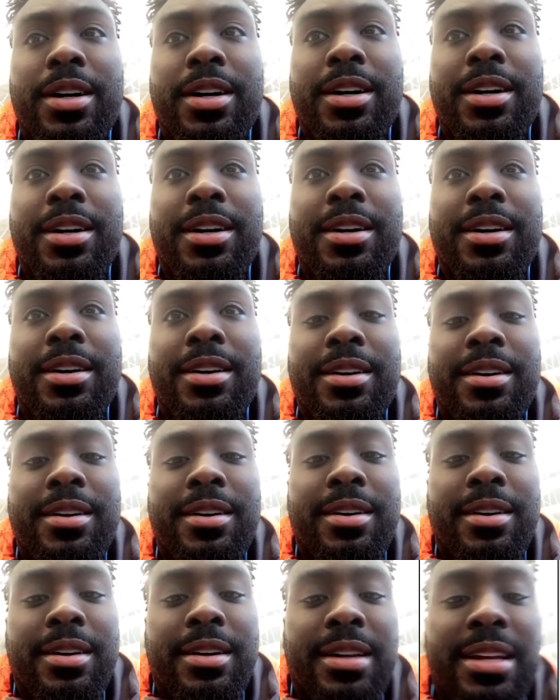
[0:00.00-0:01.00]

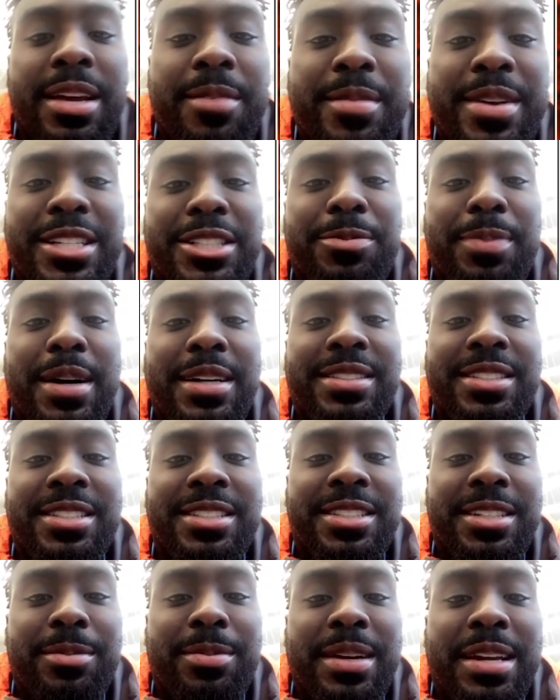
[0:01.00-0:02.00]
uh, give me a
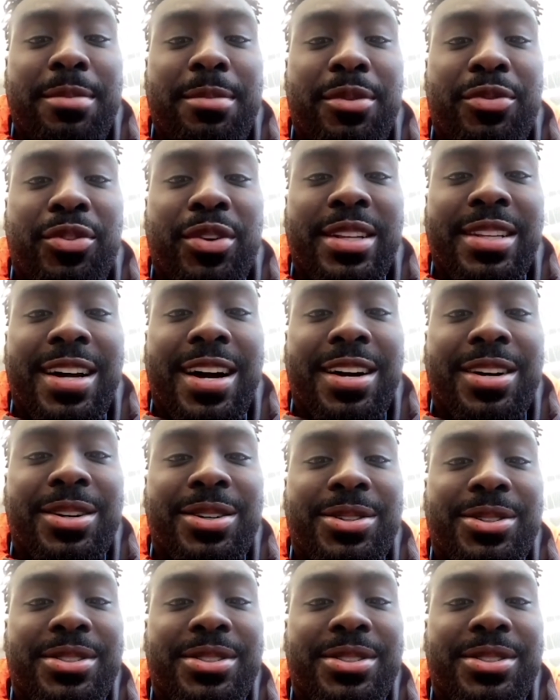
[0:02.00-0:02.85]
sponsorship and give me free tacos.